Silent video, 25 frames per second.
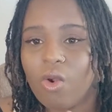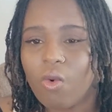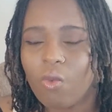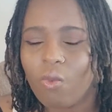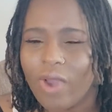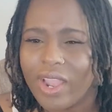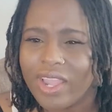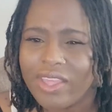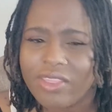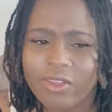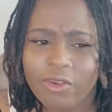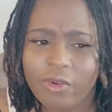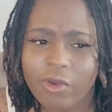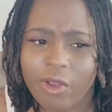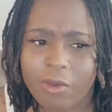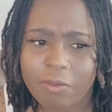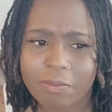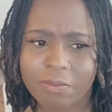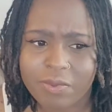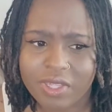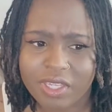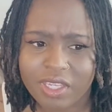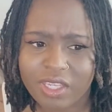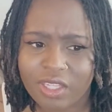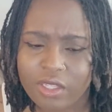why they're
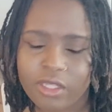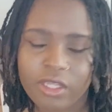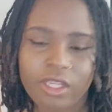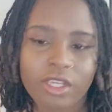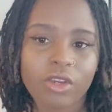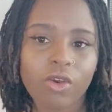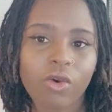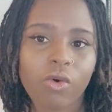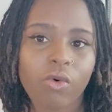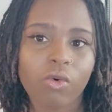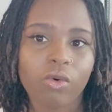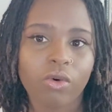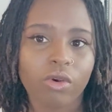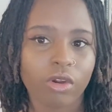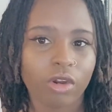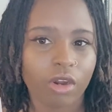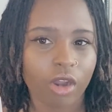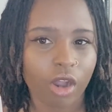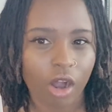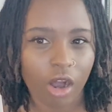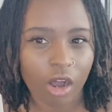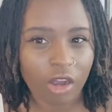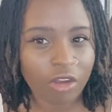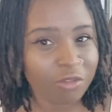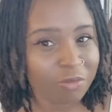appealing
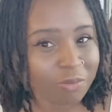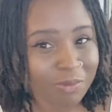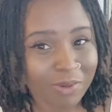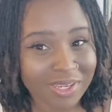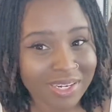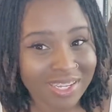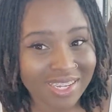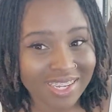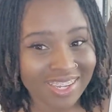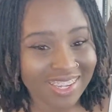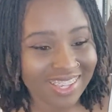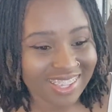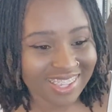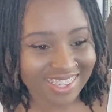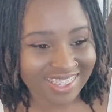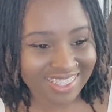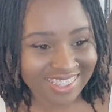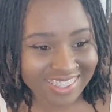or off-putting,